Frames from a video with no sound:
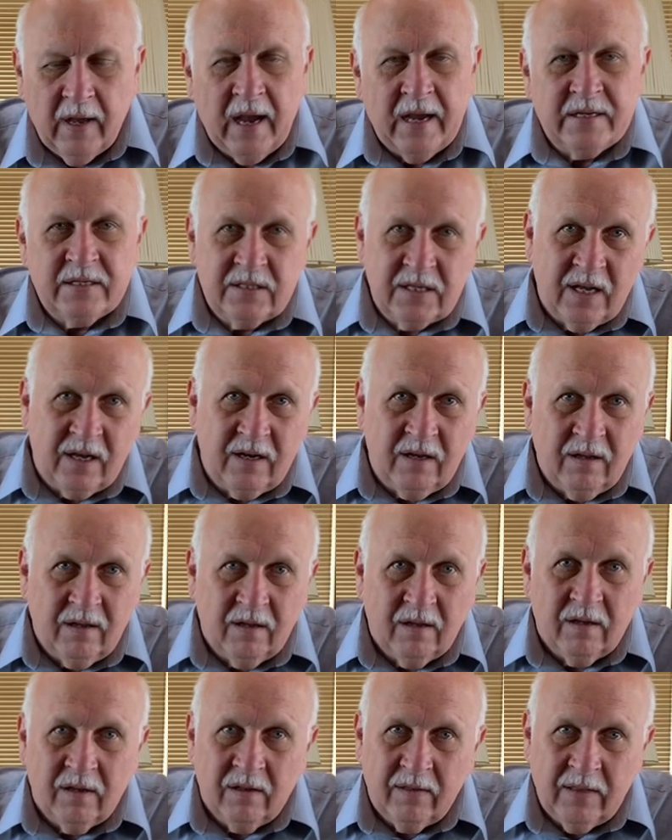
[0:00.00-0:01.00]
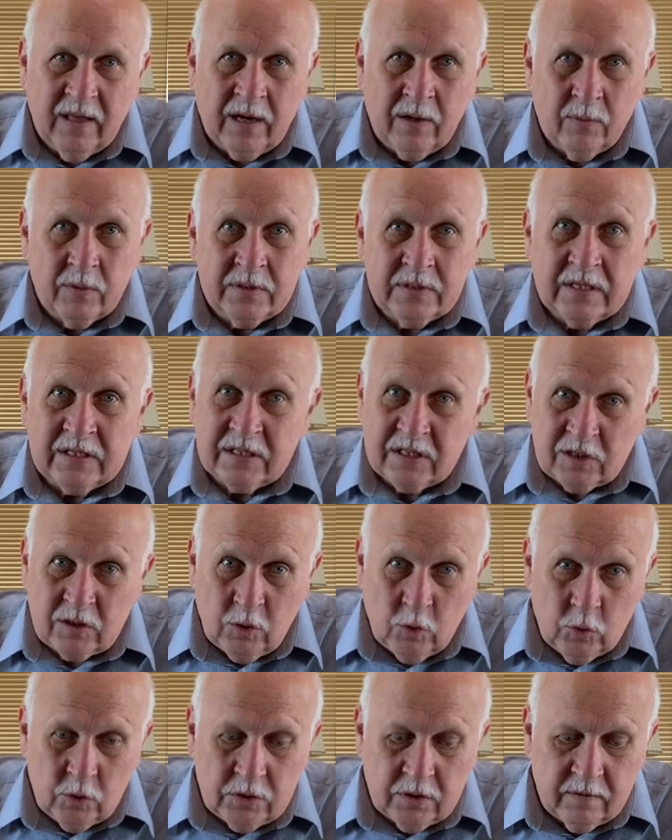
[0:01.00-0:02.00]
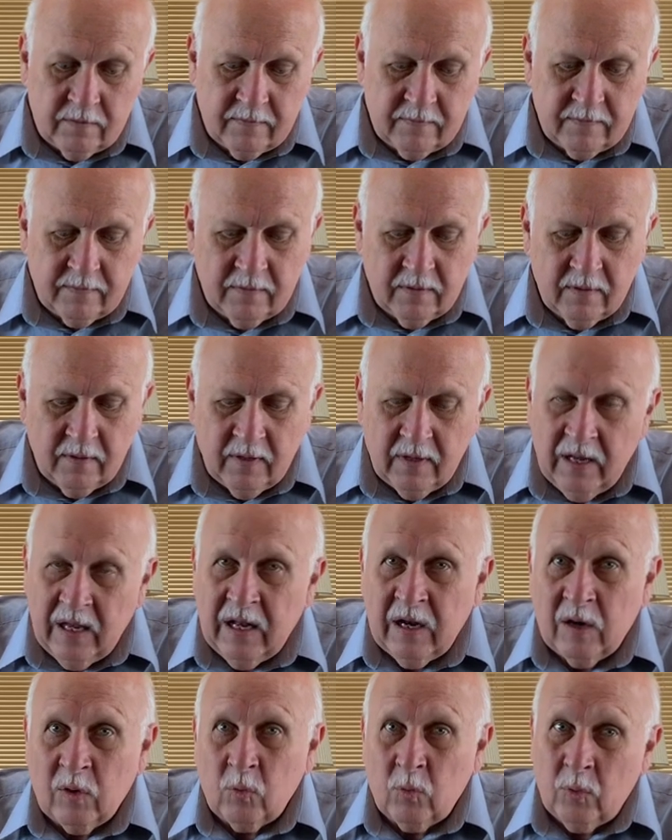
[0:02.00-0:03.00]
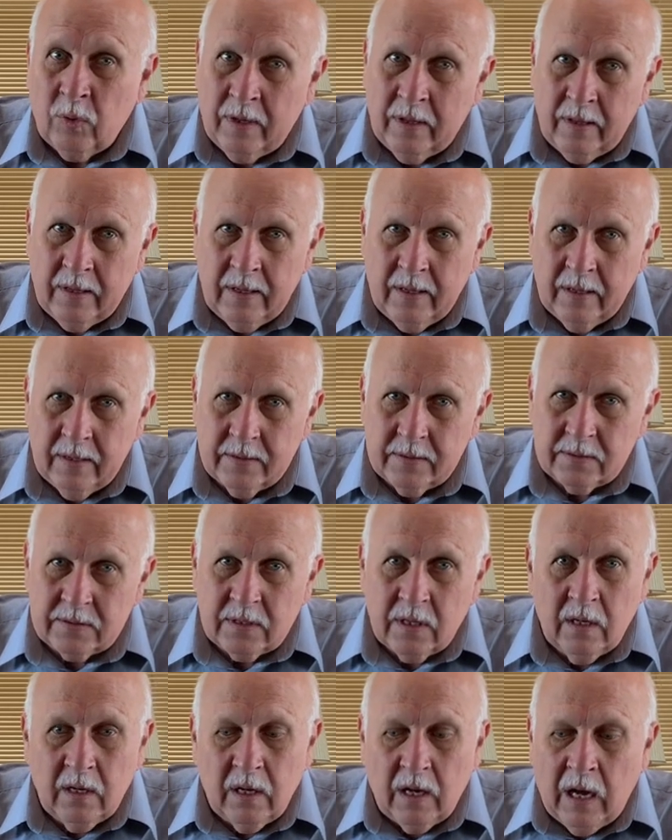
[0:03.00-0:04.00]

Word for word: I said that it was exclusive, and it really is.